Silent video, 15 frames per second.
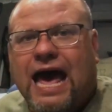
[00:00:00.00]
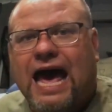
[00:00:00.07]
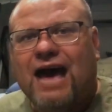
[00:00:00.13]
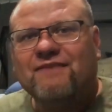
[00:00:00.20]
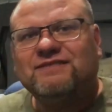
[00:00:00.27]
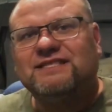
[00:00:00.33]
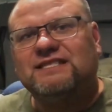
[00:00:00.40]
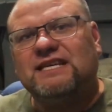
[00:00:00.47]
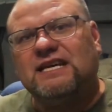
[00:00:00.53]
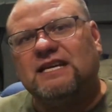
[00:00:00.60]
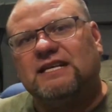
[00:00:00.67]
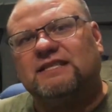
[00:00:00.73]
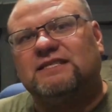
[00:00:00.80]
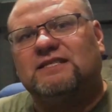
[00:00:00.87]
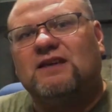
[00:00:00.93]
I've
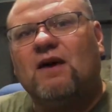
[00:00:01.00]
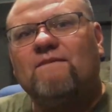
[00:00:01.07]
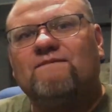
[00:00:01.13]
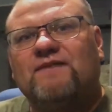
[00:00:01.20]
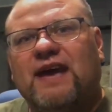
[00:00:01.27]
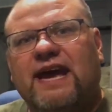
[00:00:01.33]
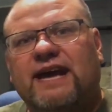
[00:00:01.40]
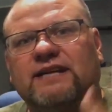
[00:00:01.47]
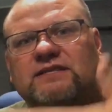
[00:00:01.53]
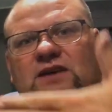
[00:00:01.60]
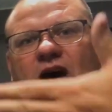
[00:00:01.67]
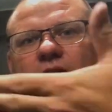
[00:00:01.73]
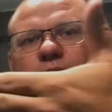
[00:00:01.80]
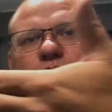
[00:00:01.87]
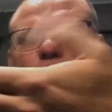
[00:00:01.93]
seen in some vans
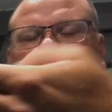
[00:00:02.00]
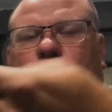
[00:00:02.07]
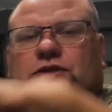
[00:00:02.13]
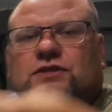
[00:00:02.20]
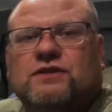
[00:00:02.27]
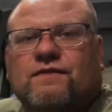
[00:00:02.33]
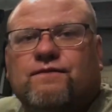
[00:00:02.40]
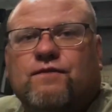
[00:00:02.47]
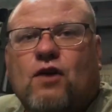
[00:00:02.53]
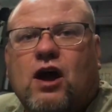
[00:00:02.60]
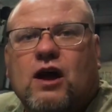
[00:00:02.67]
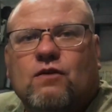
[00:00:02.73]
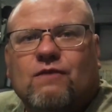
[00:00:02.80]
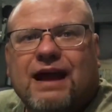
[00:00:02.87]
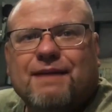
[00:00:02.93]
up towards the
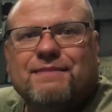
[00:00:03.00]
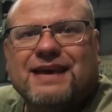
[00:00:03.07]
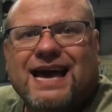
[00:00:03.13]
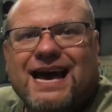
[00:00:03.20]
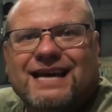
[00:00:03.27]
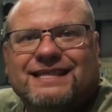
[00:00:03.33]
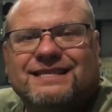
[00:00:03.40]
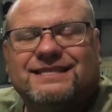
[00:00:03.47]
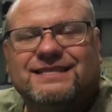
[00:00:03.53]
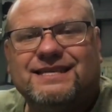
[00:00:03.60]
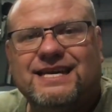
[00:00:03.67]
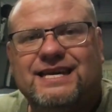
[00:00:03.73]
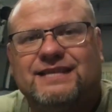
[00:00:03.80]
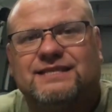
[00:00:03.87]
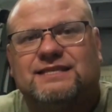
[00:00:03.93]
front, right behind the
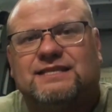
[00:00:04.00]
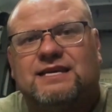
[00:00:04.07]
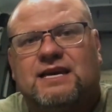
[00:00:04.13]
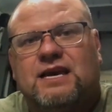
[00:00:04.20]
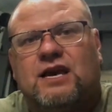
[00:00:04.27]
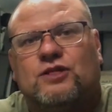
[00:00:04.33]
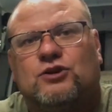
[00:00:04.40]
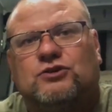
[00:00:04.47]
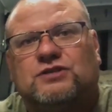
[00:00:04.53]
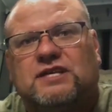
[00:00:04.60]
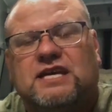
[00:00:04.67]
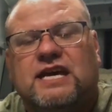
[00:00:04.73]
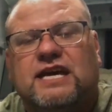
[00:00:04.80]
seats, there's a